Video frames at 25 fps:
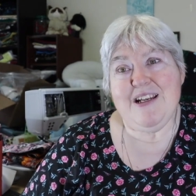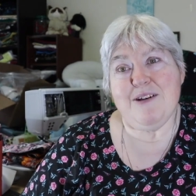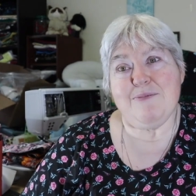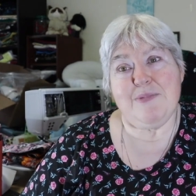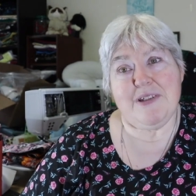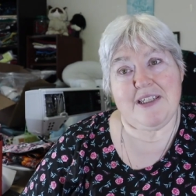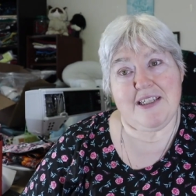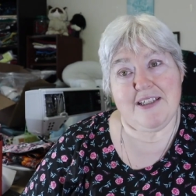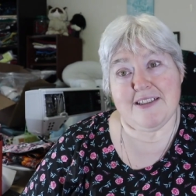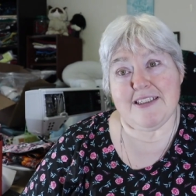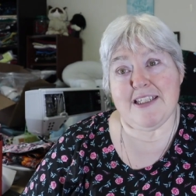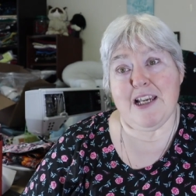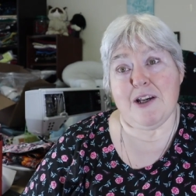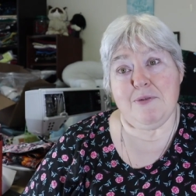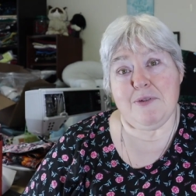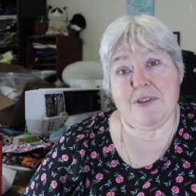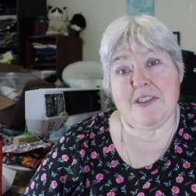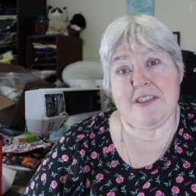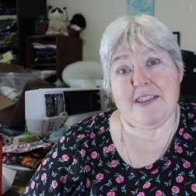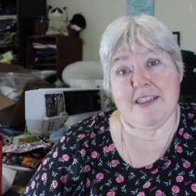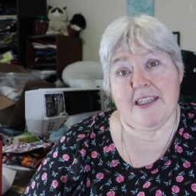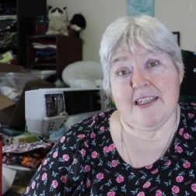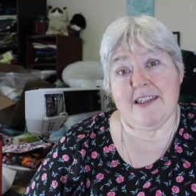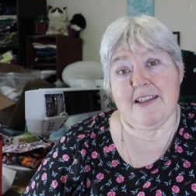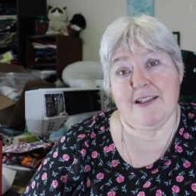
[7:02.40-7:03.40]
because I was
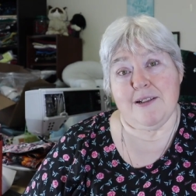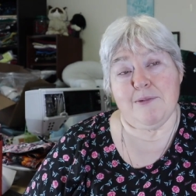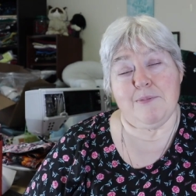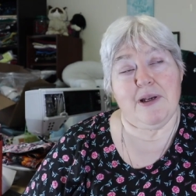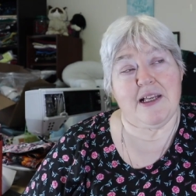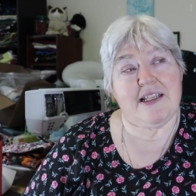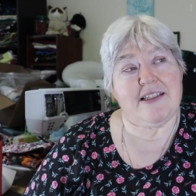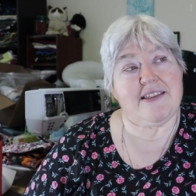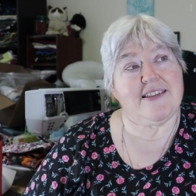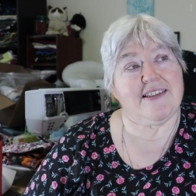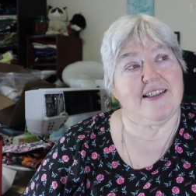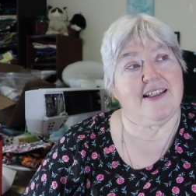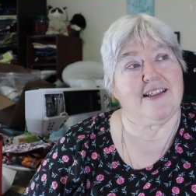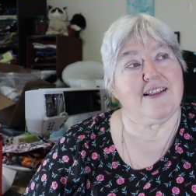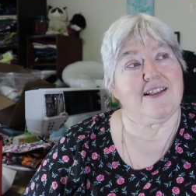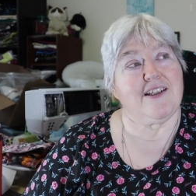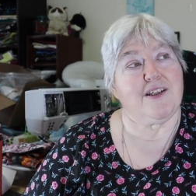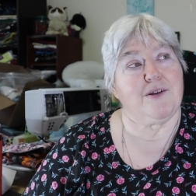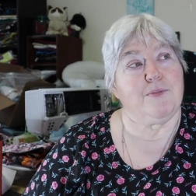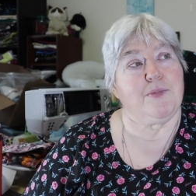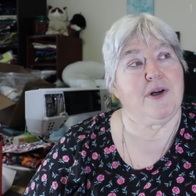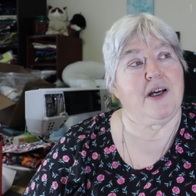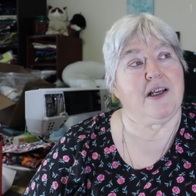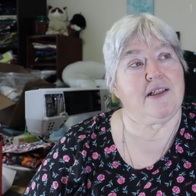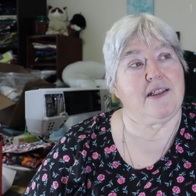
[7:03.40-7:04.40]
thinking about selling
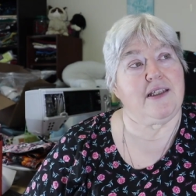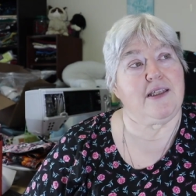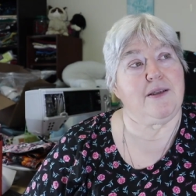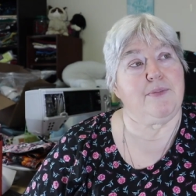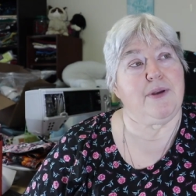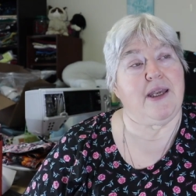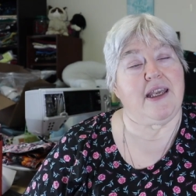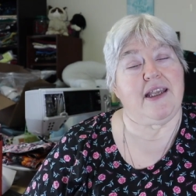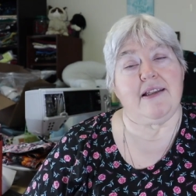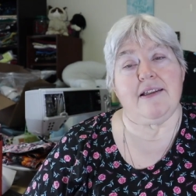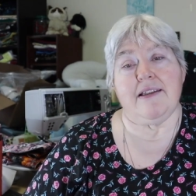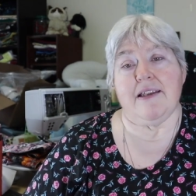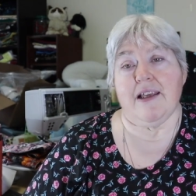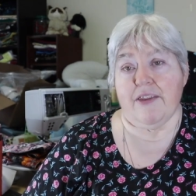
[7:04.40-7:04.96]
them on eBay.